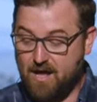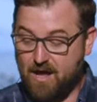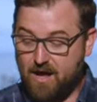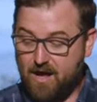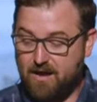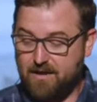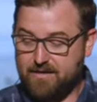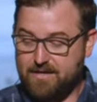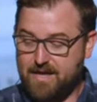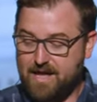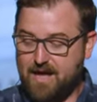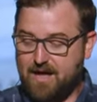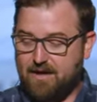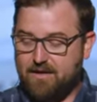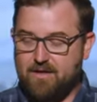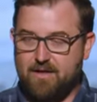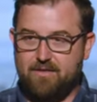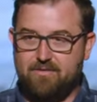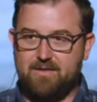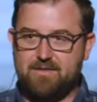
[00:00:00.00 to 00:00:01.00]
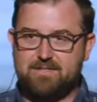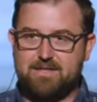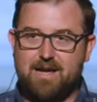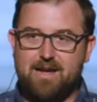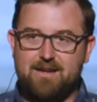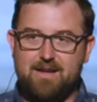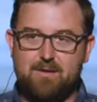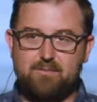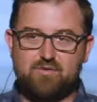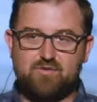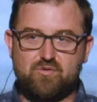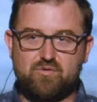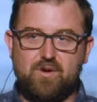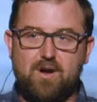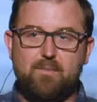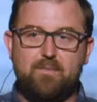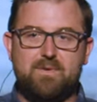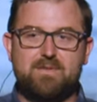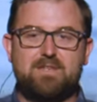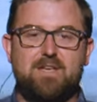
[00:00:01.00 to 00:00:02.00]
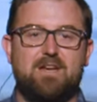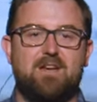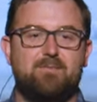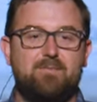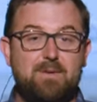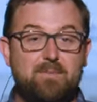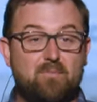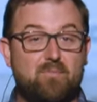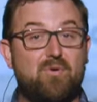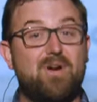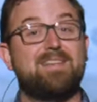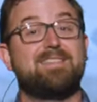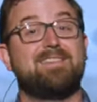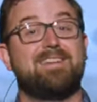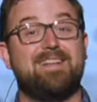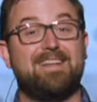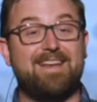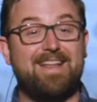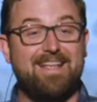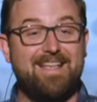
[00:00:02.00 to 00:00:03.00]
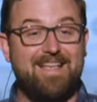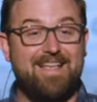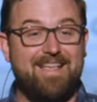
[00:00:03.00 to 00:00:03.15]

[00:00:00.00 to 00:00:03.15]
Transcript: uh, yeah, this guy named Trump is going to be president